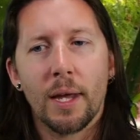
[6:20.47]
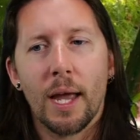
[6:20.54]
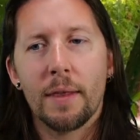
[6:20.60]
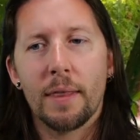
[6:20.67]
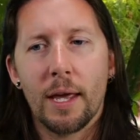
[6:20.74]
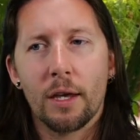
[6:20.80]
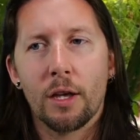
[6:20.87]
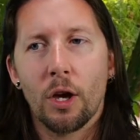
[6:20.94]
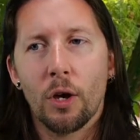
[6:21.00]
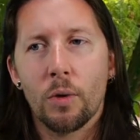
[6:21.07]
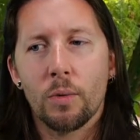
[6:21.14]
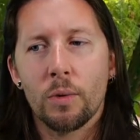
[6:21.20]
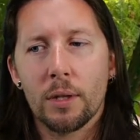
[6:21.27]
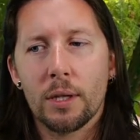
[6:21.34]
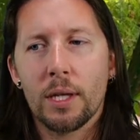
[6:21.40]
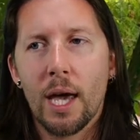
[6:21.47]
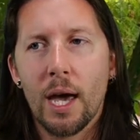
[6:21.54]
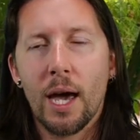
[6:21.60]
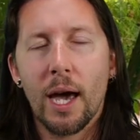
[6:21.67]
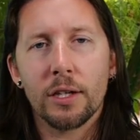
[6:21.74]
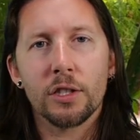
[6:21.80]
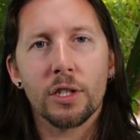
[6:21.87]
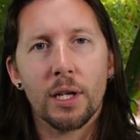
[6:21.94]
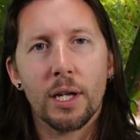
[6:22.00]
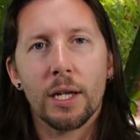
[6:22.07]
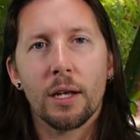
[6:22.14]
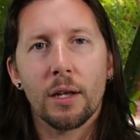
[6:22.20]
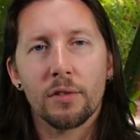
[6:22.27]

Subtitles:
And they go, yeah, actually.